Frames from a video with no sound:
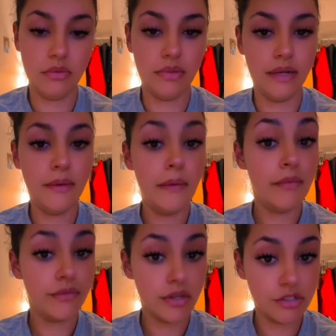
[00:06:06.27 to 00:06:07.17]
But
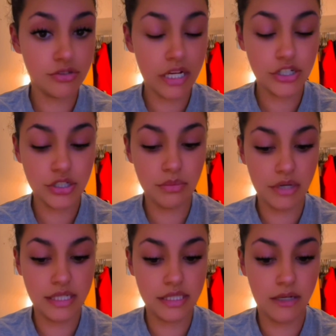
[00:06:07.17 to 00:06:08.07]
for the structure and
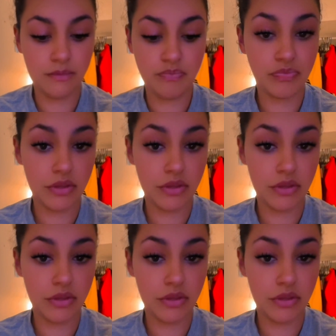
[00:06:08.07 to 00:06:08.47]
breakdown,